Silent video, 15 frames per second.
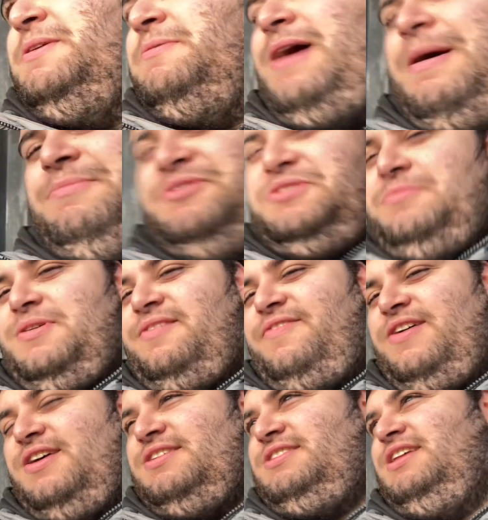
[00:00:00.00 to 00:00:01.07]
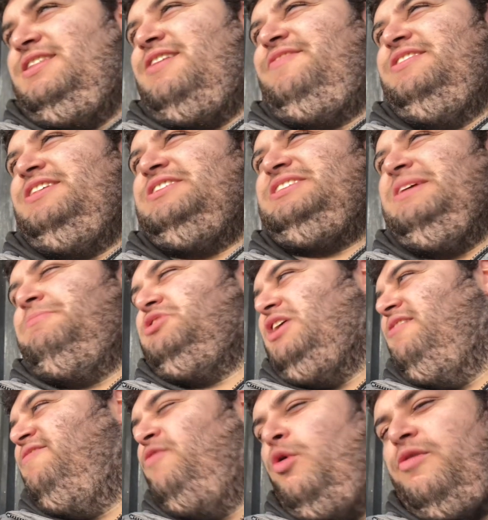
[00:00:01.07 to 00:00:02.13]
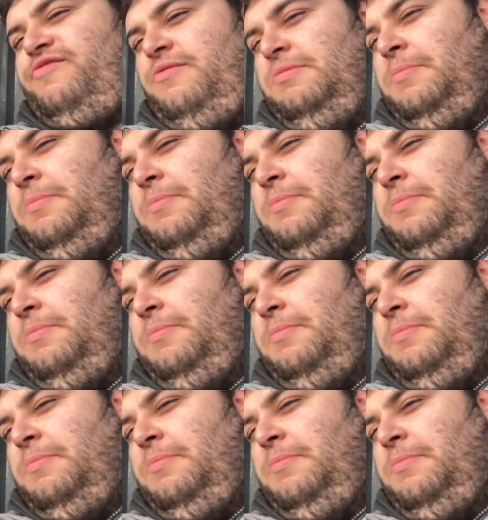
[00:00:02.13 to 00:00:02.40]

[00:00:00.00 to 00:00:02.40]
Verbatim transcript: Amateurs first, and I think this team is like fourth from the